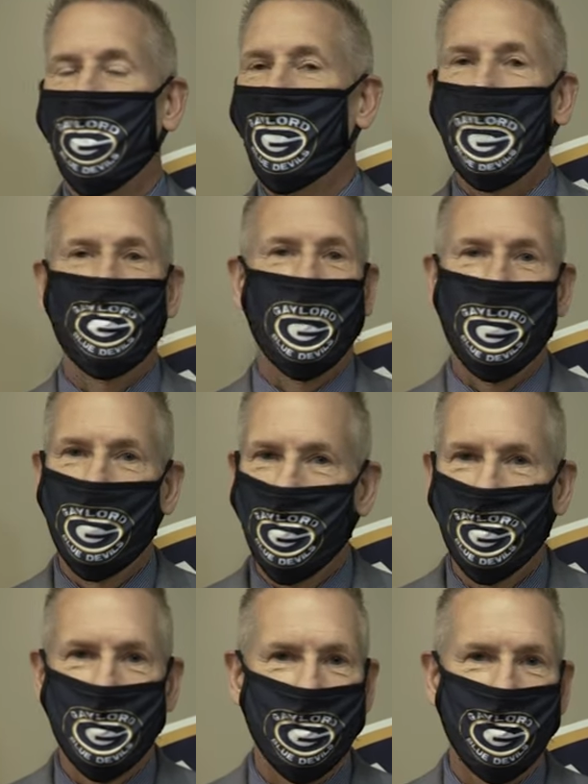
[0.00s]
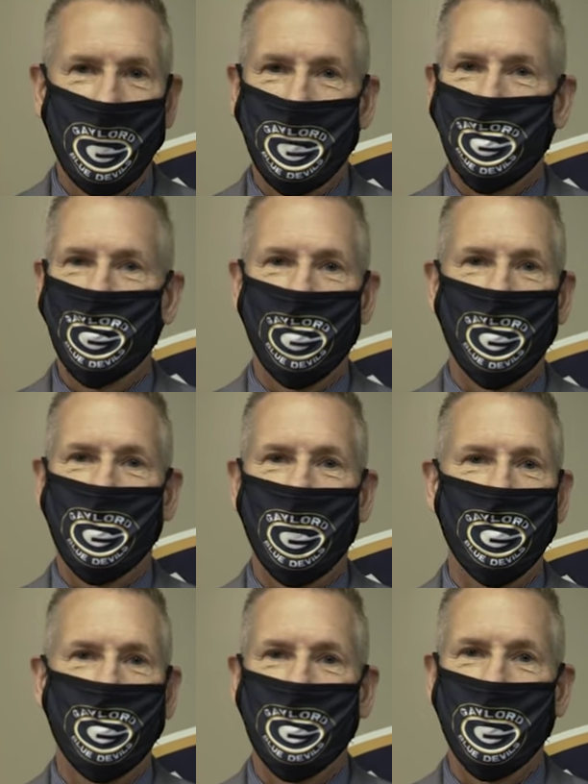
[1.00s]
We have a huge advantage over
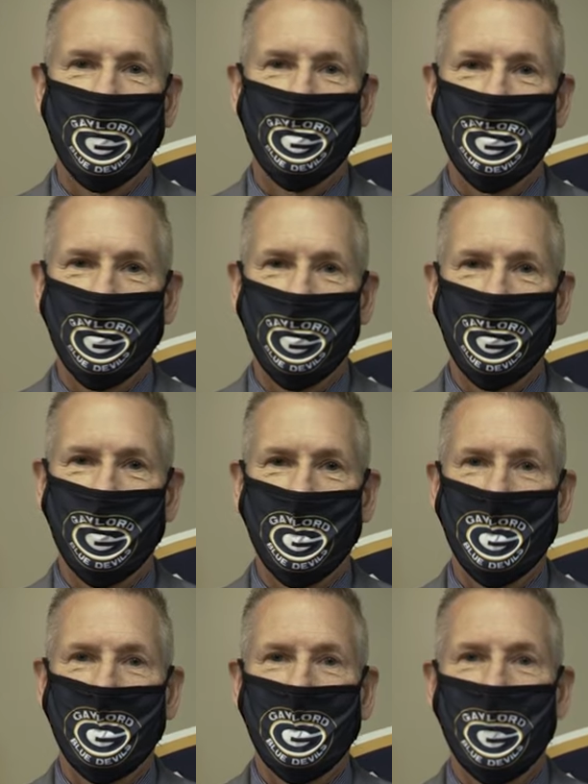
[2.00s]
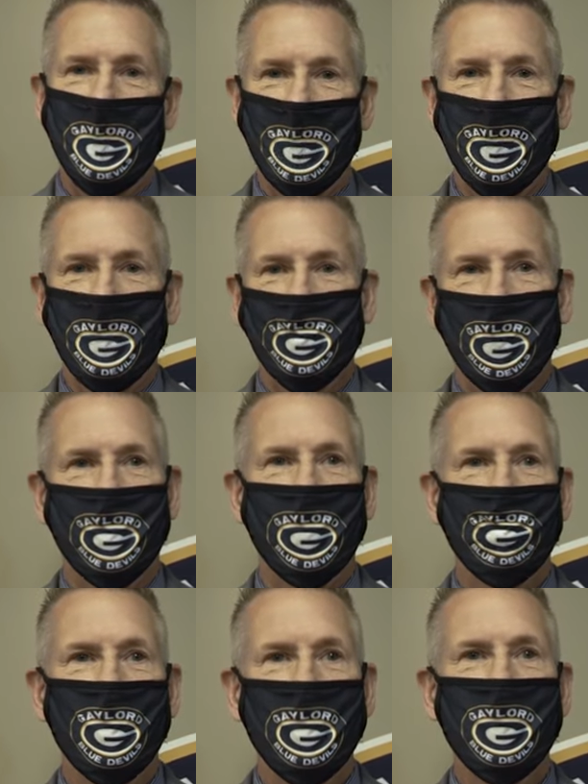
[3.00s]
COVID-19, and that's our
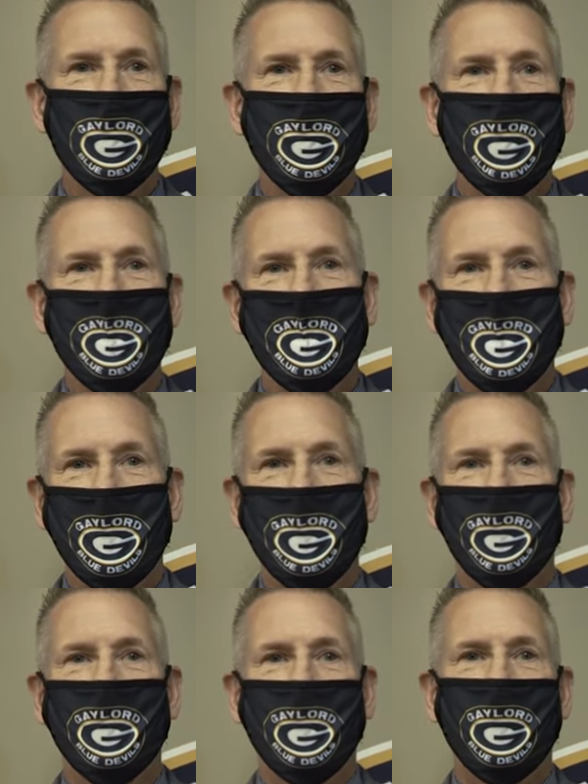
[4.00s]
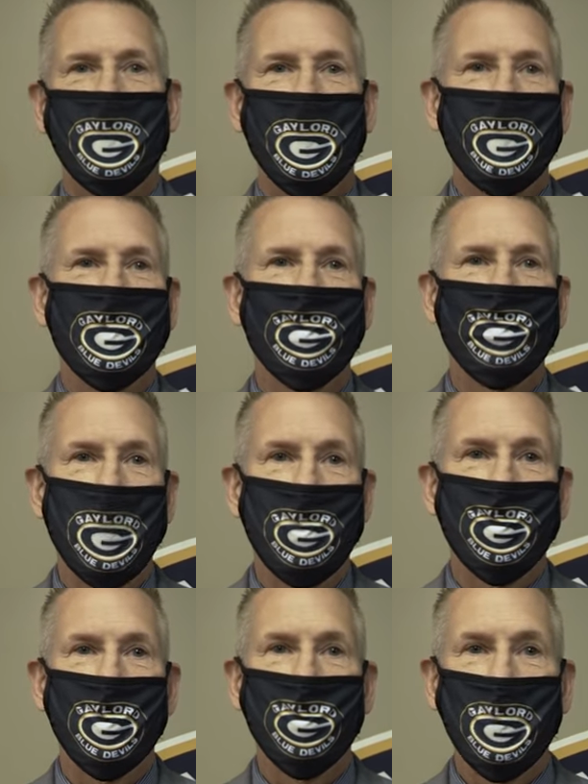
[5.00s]
community and the collective
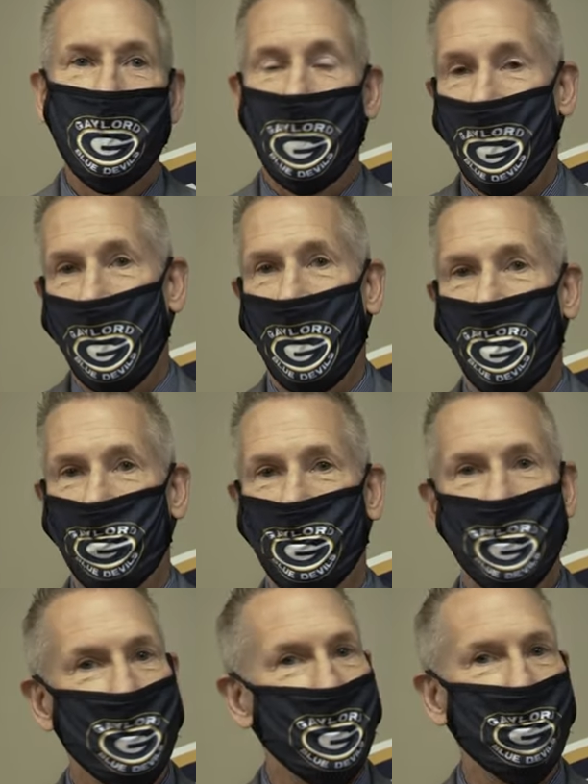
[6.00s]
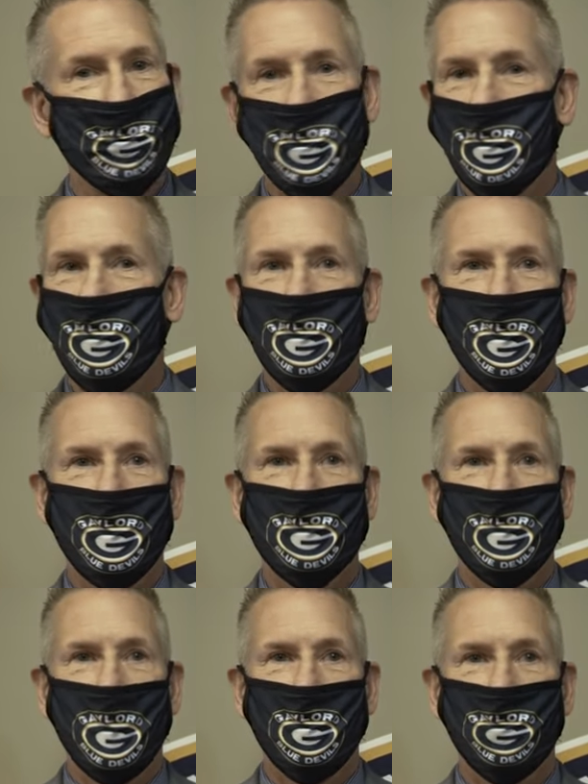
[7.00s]
power we have to keep GCS
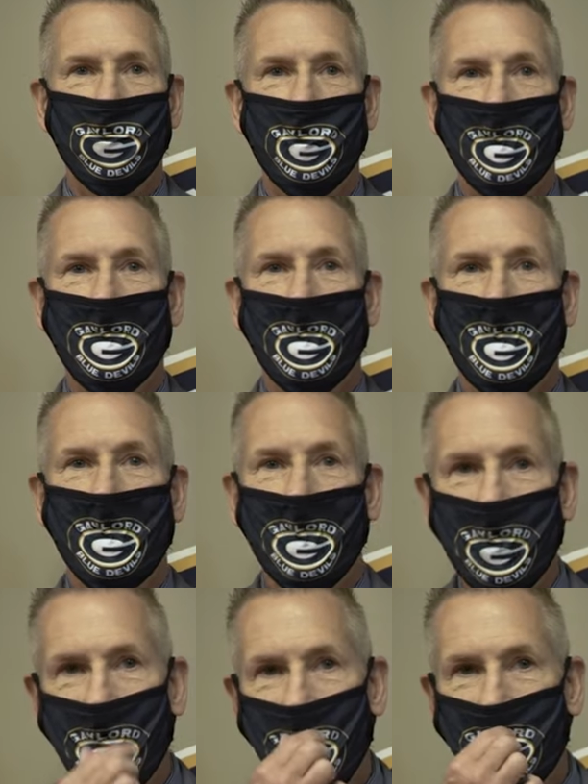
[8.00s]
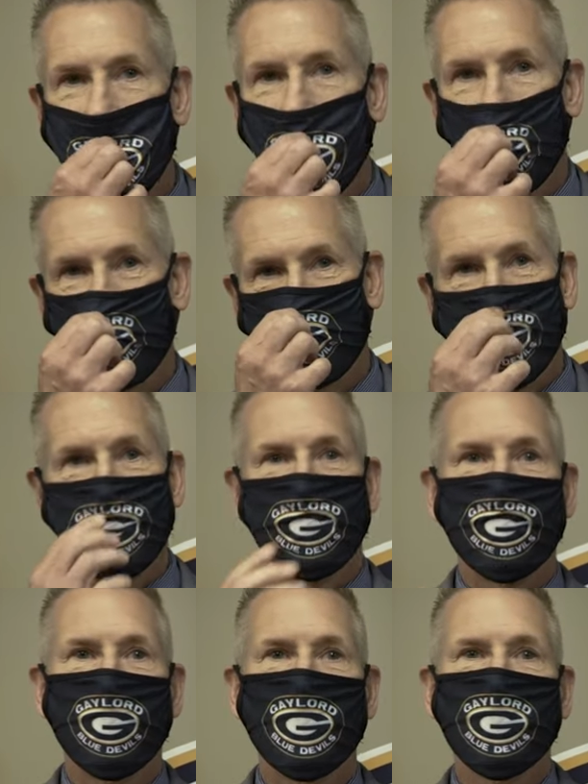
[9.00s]
safe. Gaylord Community
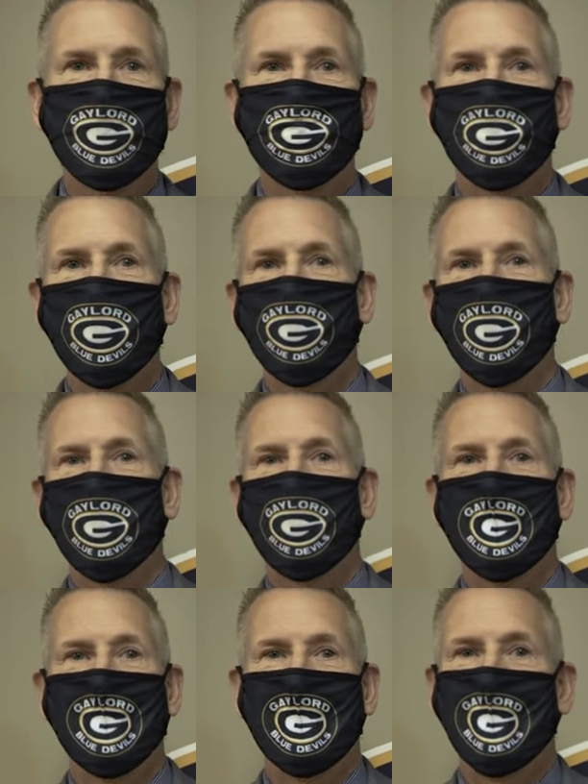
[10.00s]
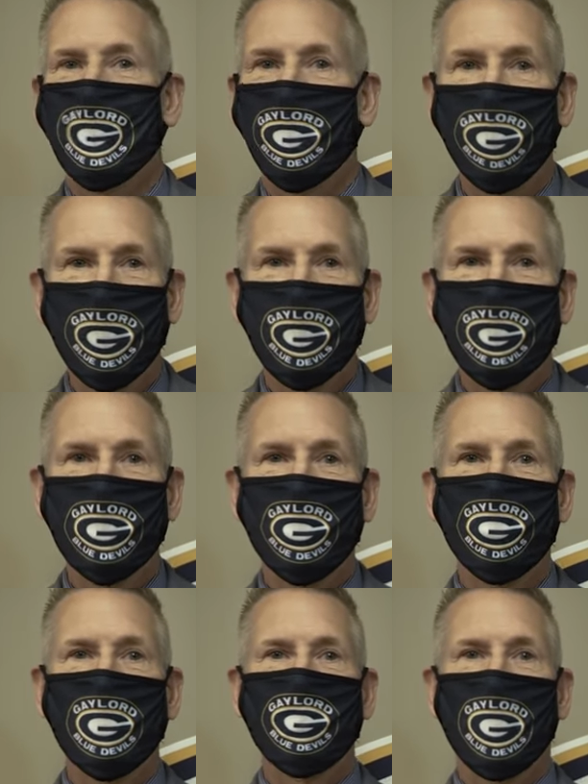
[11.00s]
Schools has proven that we can
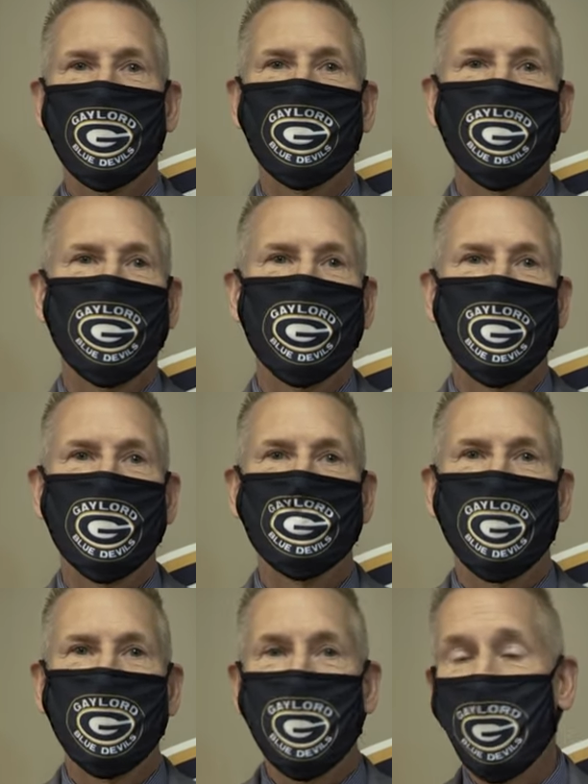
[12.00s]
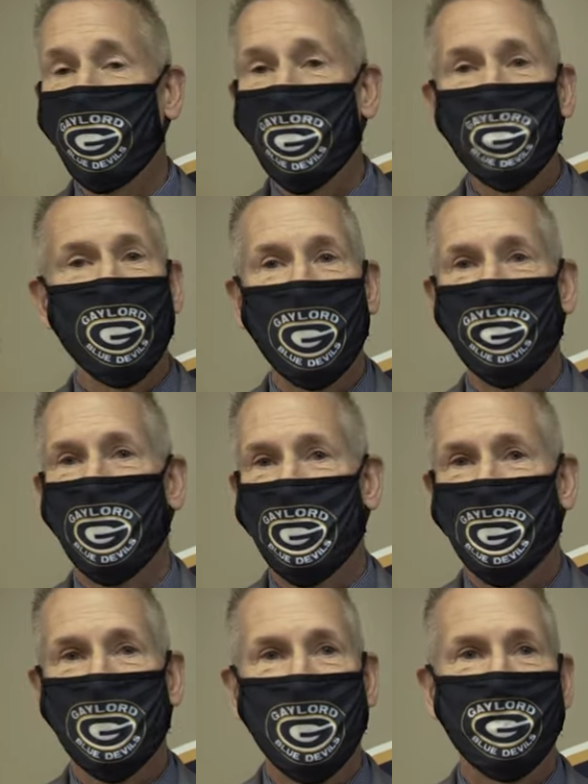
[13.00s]
do remarkable things by every one of
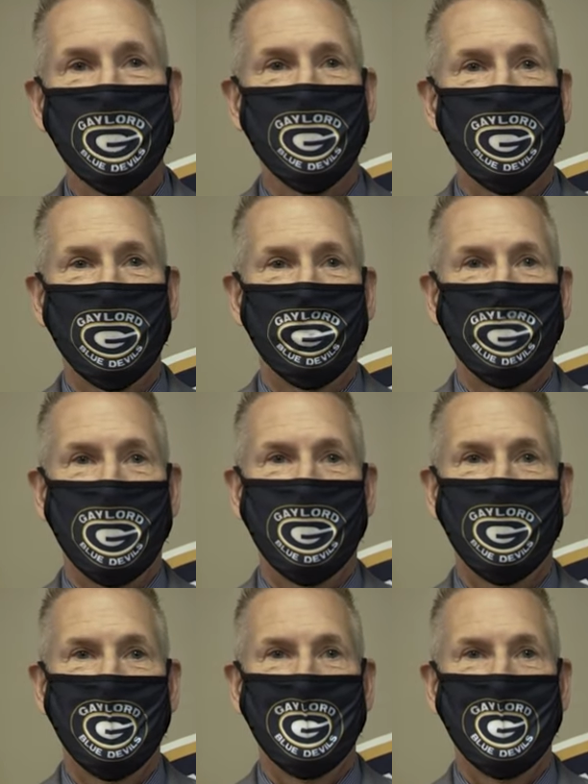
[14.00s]
us giving a little bit